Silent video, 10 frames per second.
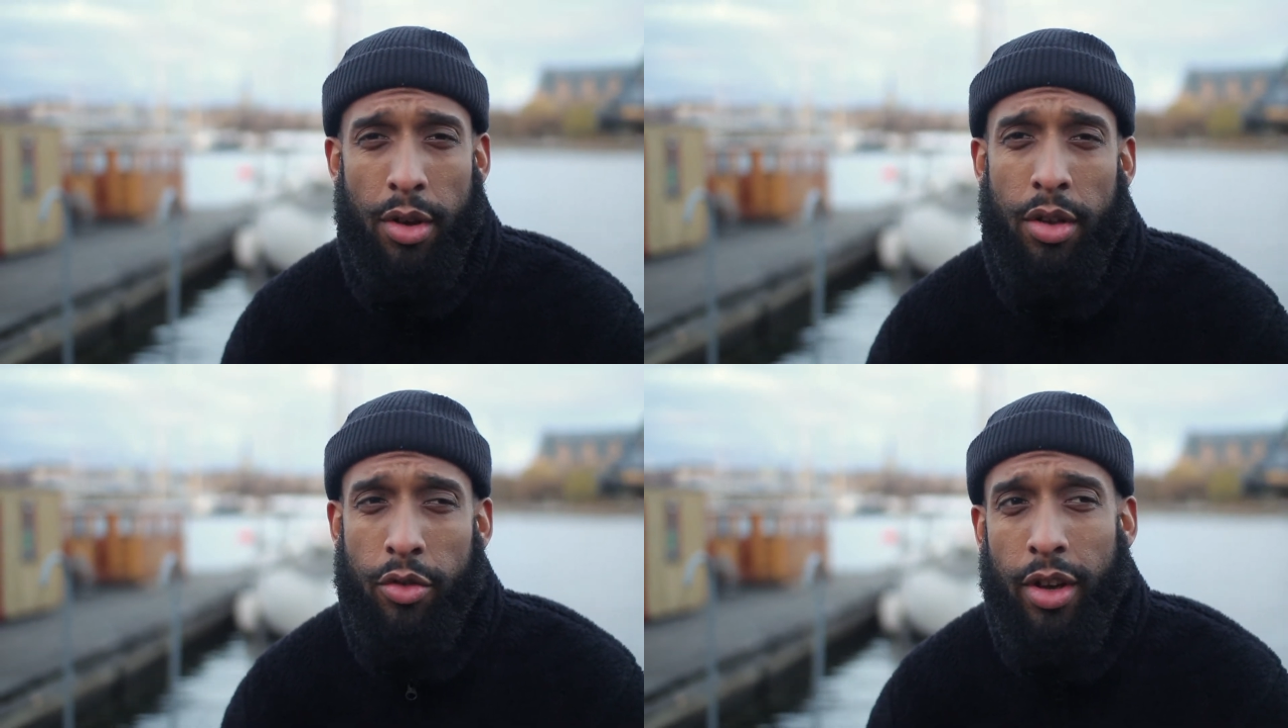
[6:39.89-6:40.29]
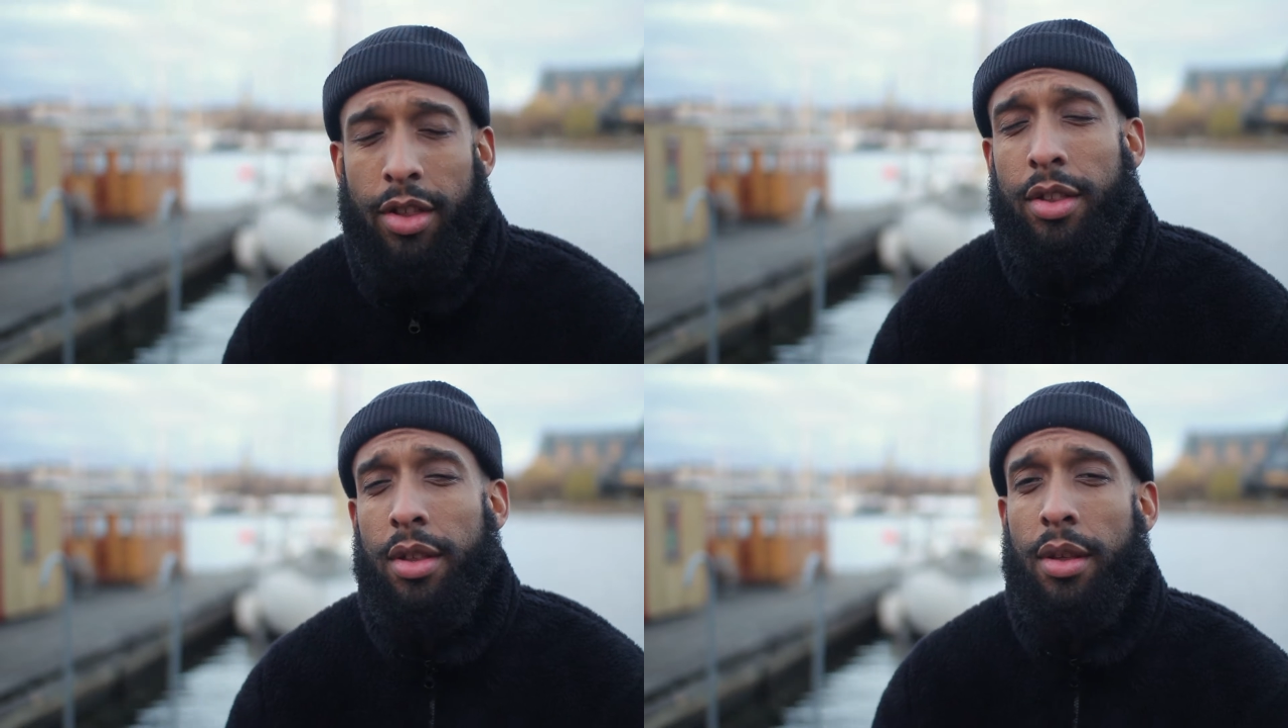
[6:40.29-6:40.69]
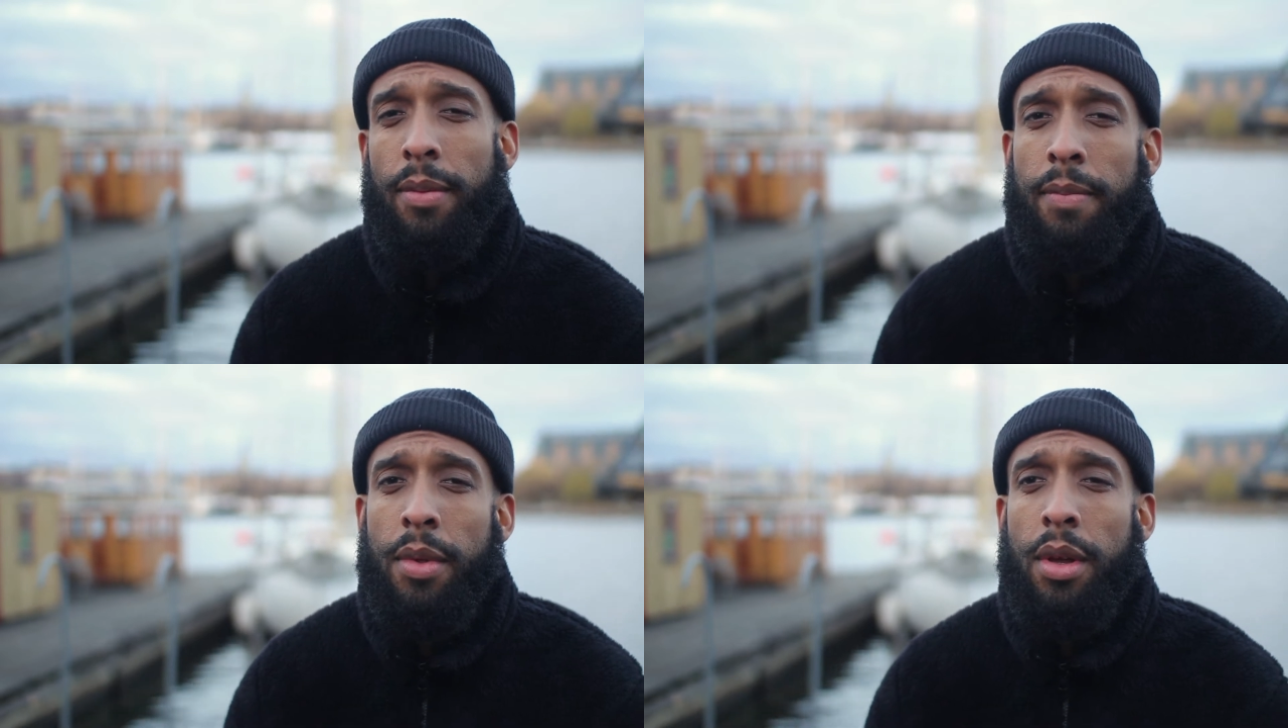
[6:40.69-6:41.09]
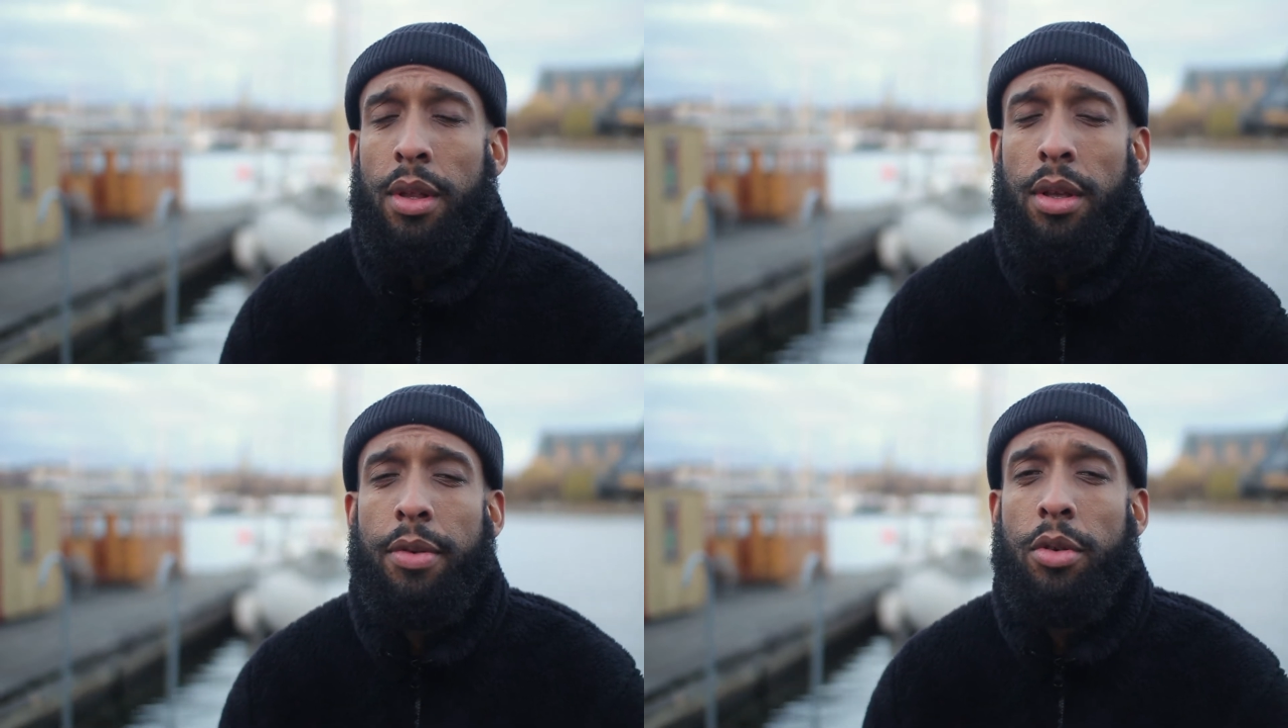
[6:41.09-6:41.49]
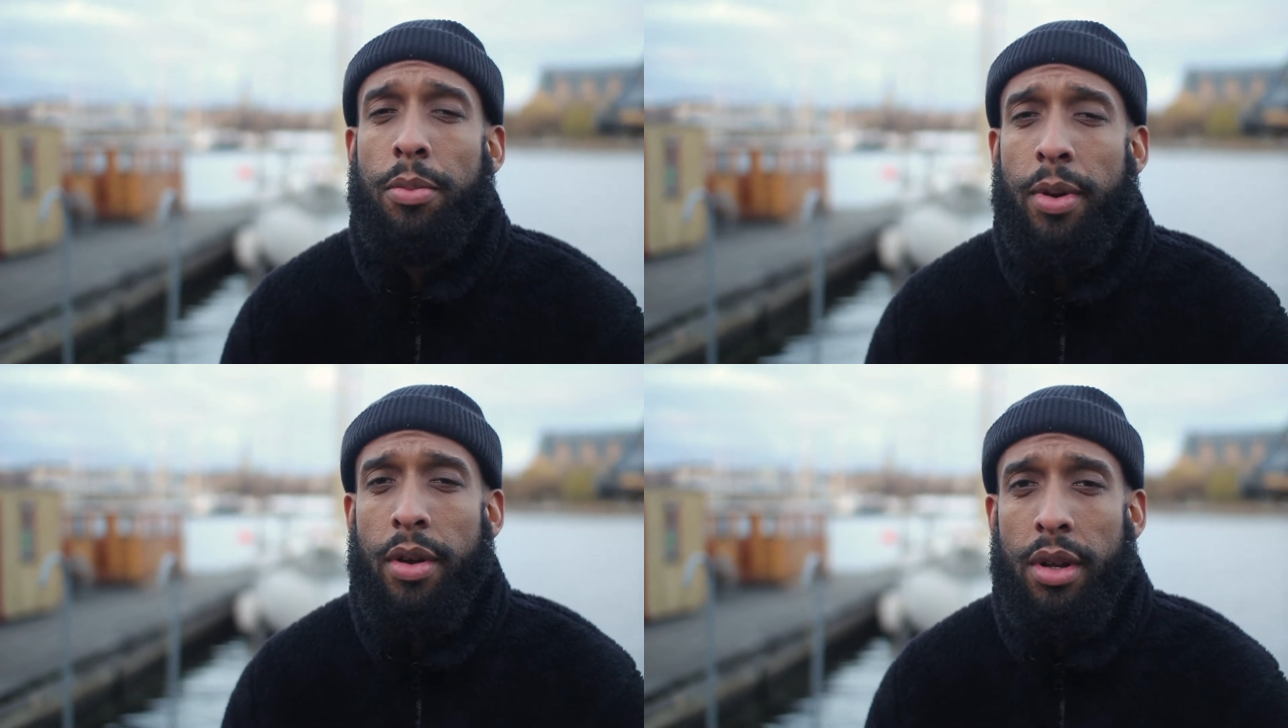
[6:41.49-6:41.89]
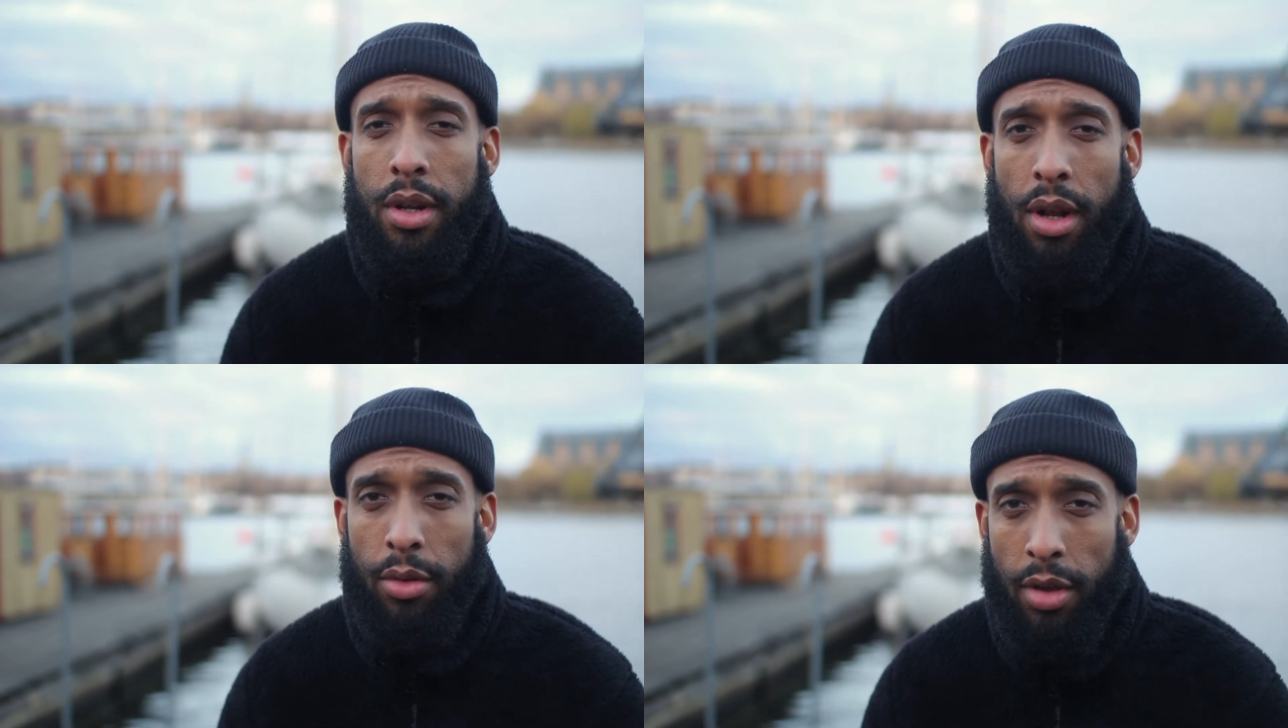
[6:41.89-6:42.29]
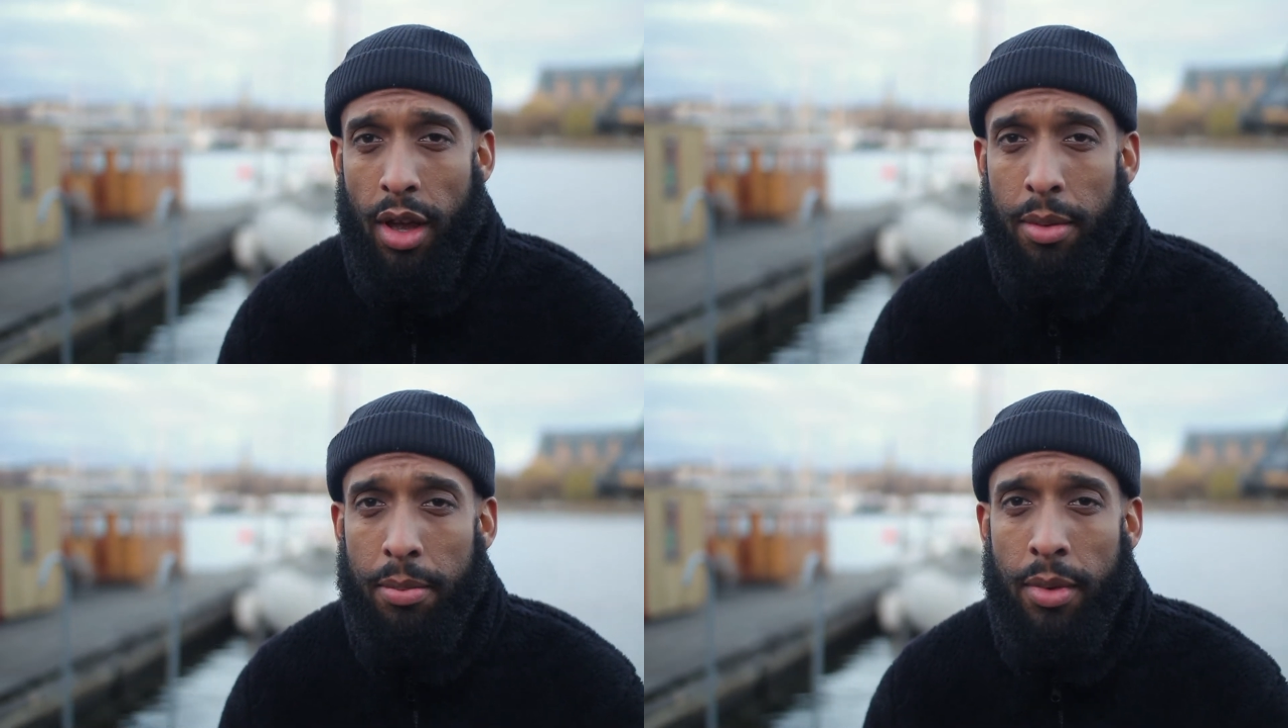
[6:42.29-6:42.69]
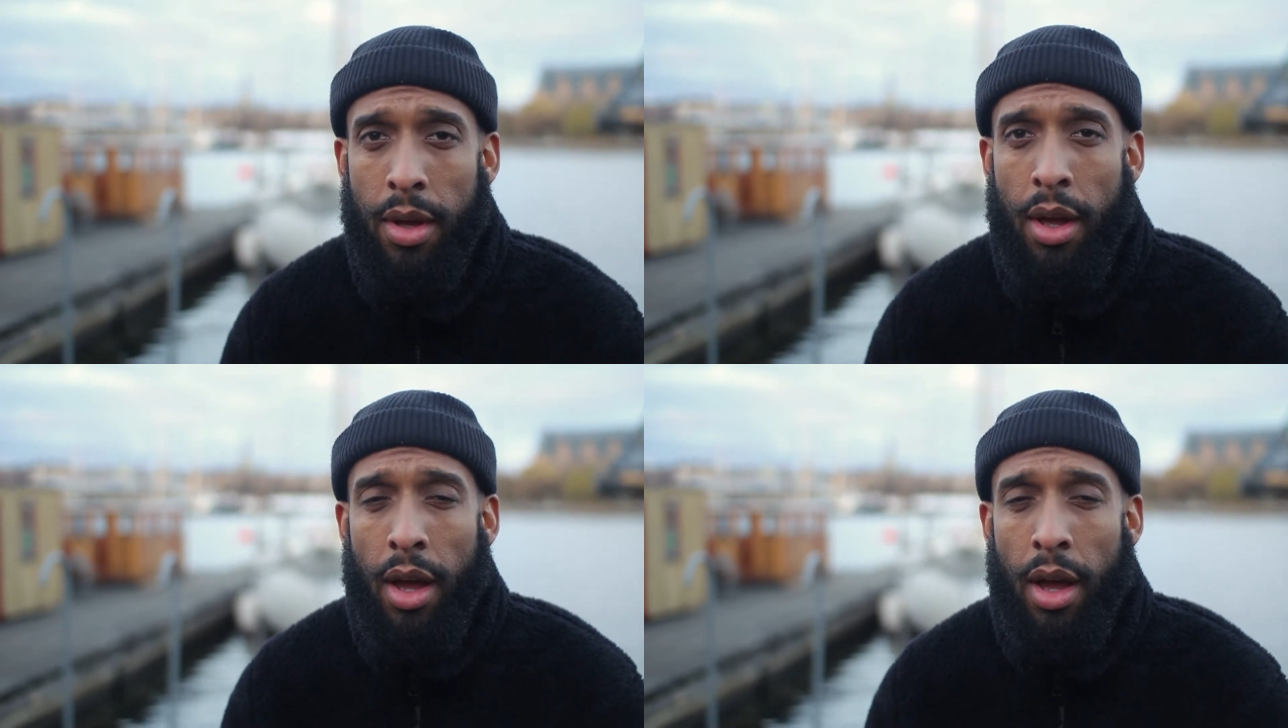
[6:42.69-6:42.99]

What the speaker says: readdress a difficult period in our time,